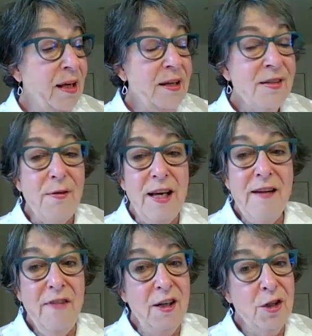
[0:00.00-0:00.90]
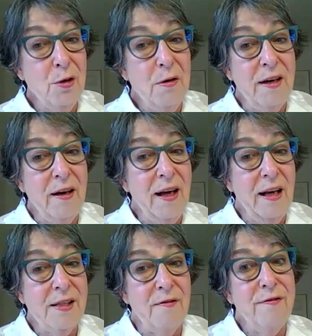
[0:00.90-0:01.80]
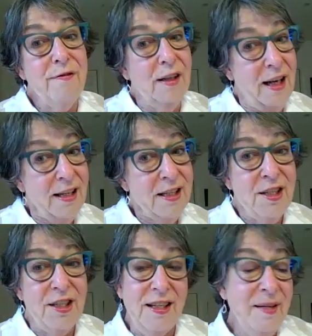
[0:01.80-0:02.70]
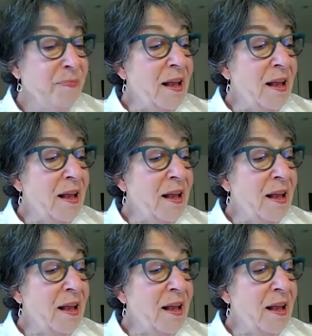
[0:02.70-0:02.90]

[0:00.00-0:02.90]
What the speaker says: So in Victoria, as of last year,